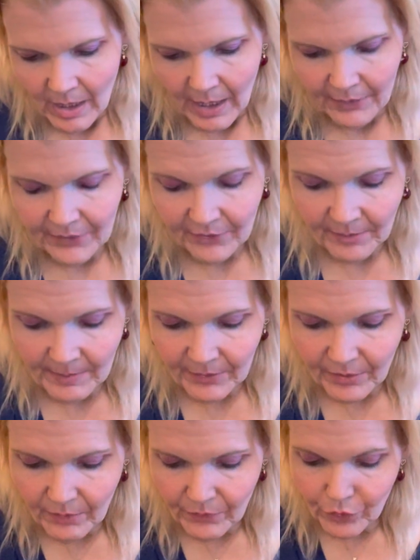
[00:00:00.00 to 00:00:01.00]
I says to
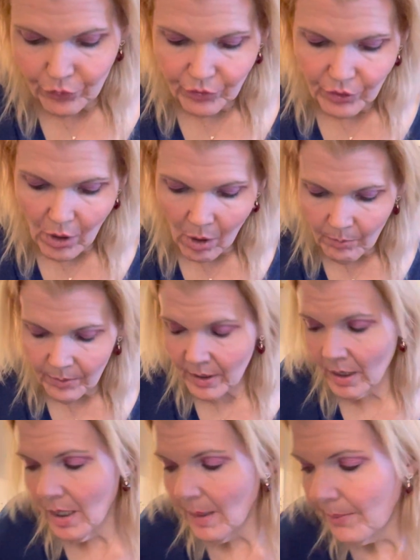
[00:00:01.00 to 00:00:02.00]
myself, you should open it
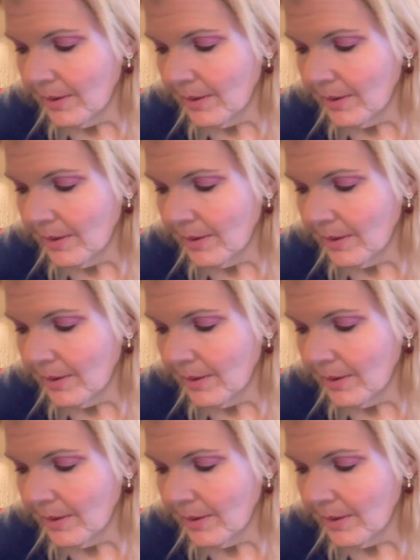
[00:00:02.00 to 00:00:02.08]
up